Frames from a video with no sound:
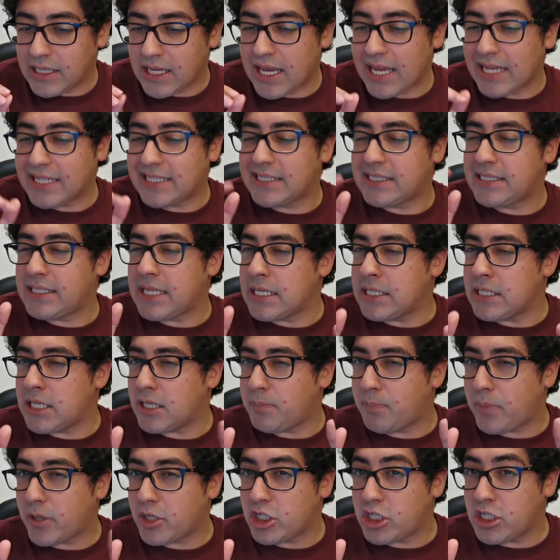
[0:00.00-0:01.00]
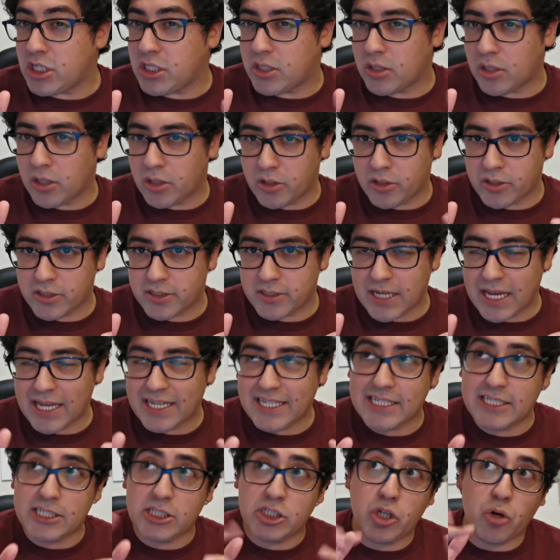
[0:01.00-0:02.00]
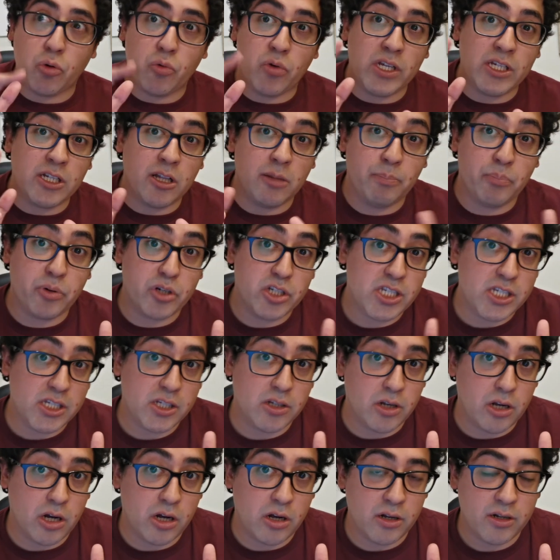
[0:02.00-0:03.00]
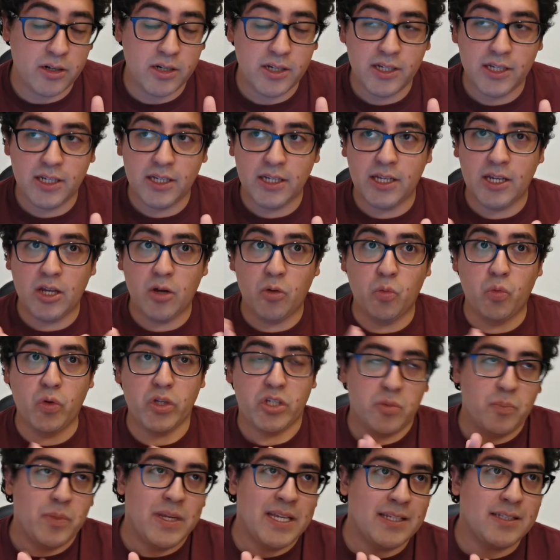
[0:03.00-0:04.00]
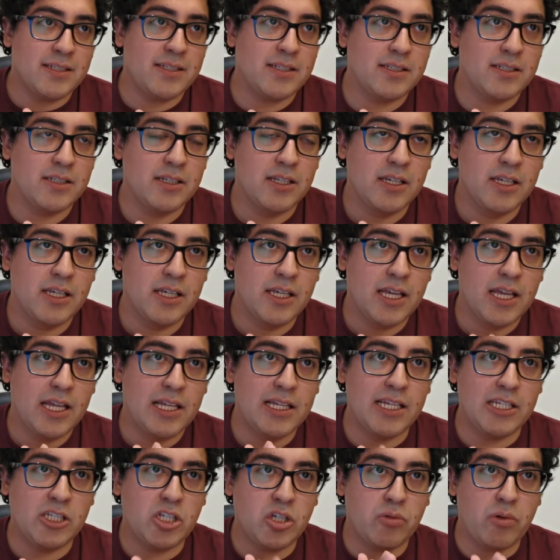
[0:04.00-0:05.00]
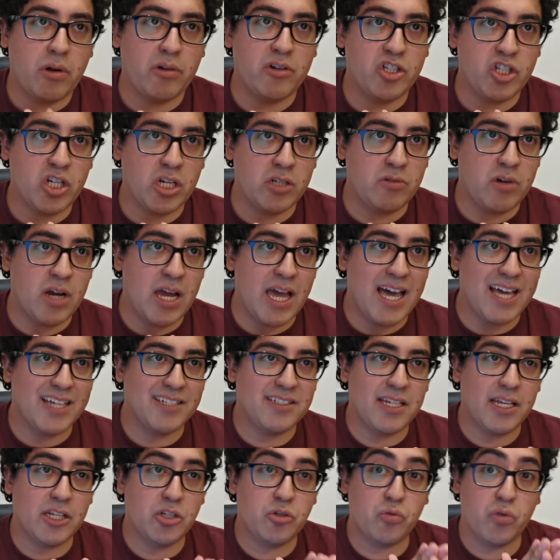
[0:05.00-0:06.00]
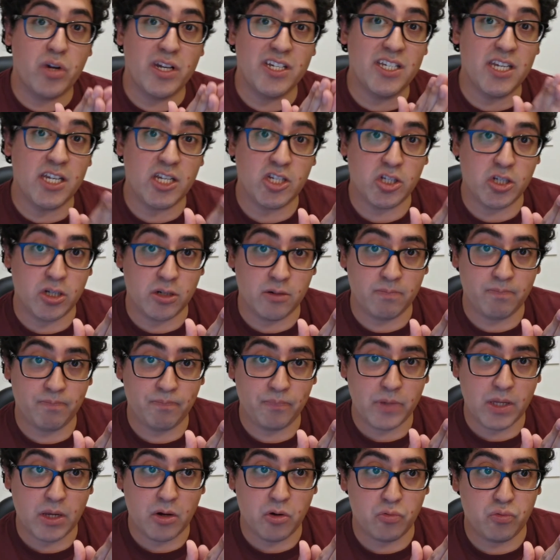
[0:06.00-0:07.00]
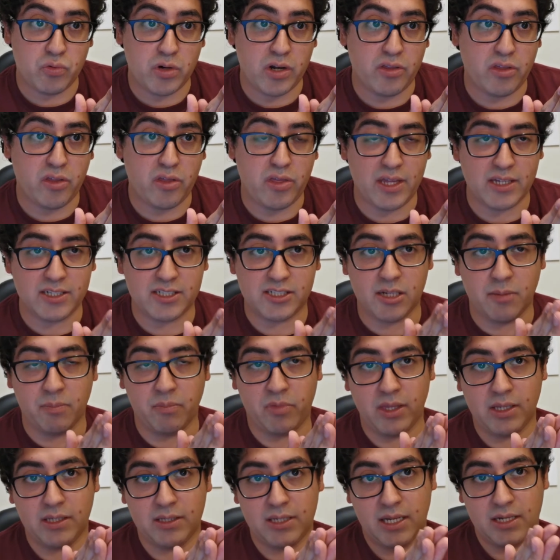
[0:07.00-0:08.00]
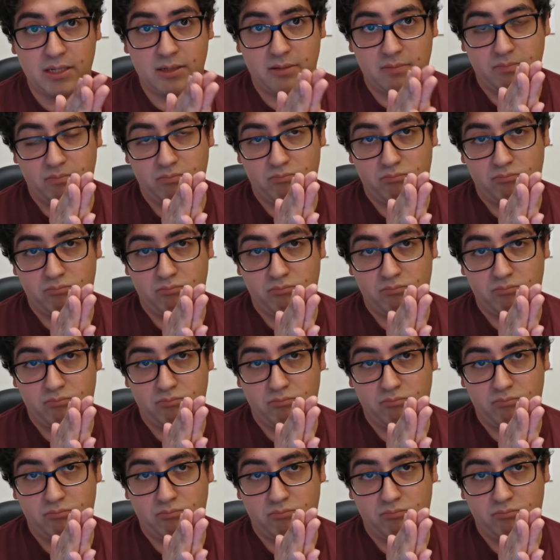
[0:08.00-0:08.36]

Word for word: extended particulars, a historical particular, which means literary genre as a tradition rather than something that